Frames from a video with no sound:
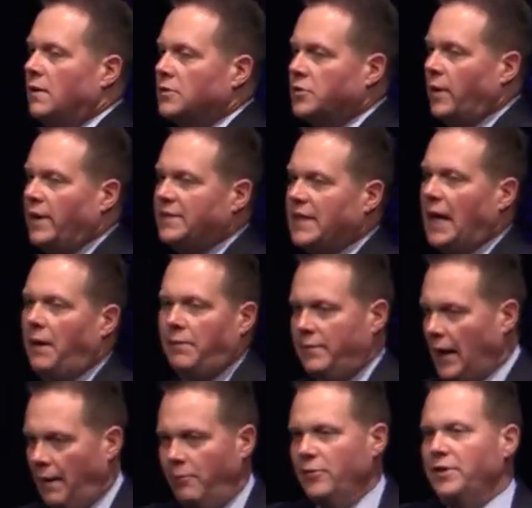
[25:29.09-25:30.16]
So as
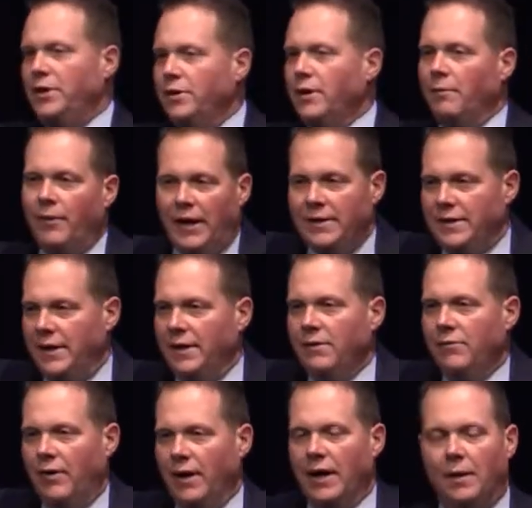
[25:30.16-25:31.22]
I'm with you, I'm right there,
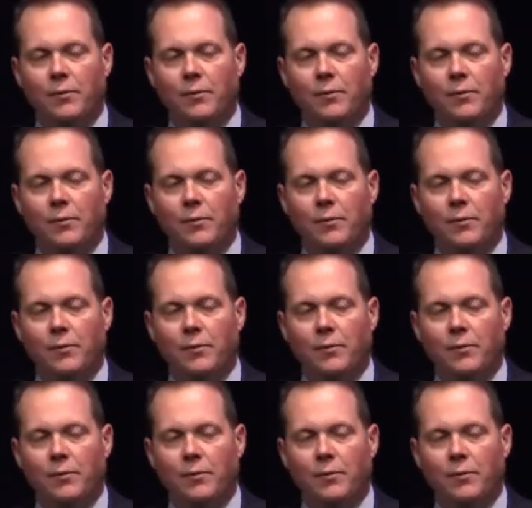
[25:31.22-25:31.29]
right?